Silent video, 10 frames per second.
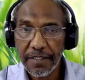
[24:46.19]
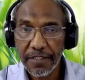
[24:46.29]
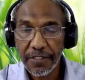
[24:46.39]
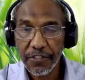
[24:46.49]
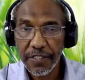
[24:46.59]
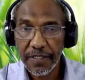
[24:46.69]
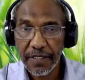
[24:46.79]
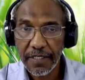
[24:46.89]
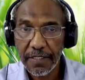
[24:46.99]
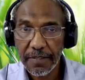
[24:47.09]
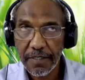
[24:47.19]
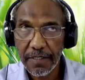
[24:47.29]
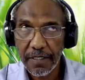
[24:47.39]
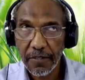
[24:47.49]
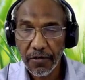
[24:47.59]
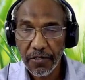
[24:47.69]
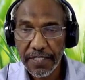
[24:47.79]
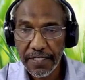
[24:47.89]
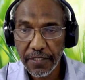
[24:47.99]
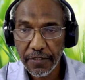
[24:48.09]
is teaching a
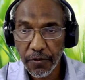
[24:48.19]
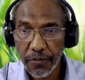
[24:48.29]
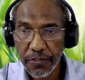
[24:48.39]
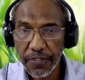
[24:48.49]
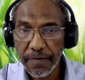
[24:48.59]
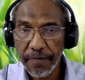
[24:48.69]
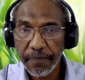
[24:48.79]
cross-listed course.